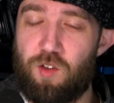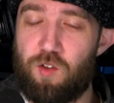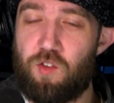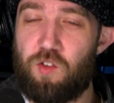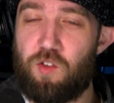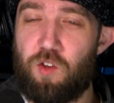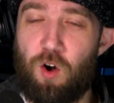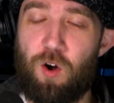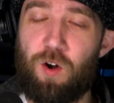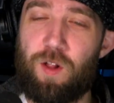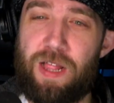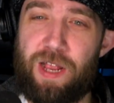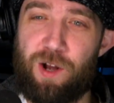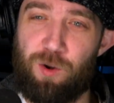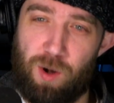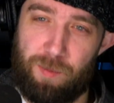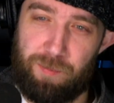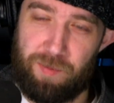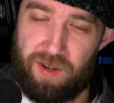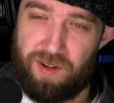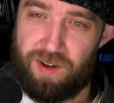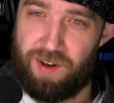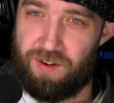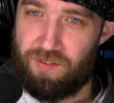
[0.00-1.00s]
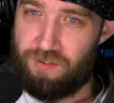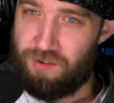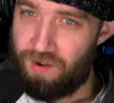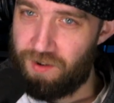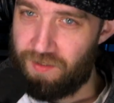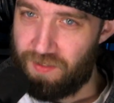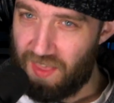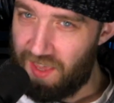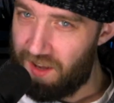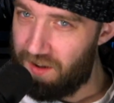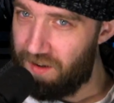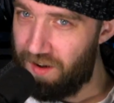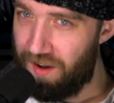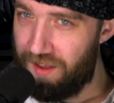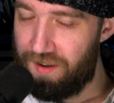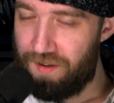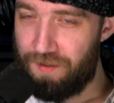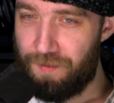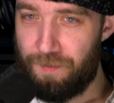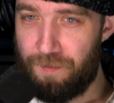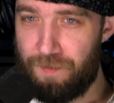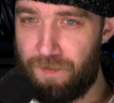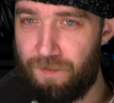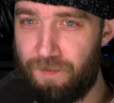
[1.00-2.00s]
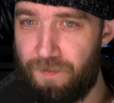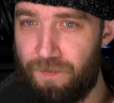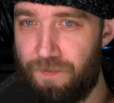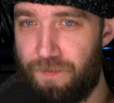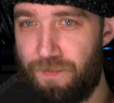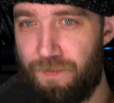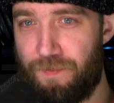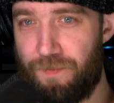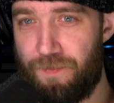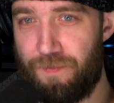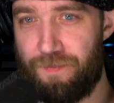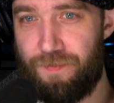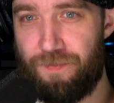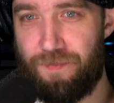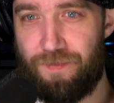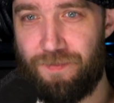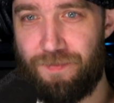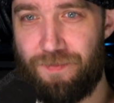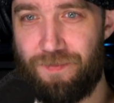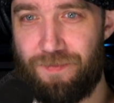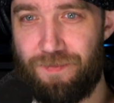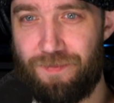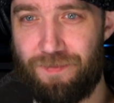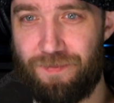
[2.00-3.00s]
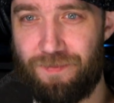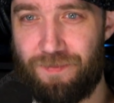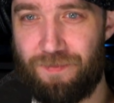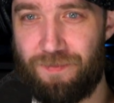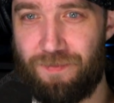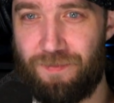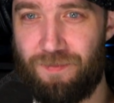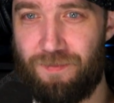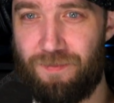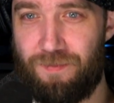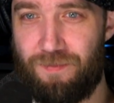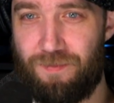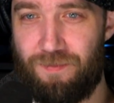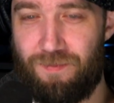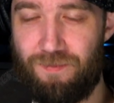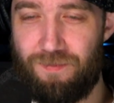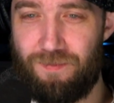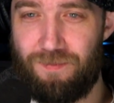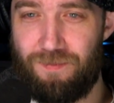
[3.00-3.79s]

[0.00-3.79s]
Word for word: a sterling reputation on the internet. Absolutely. Mm -hmm.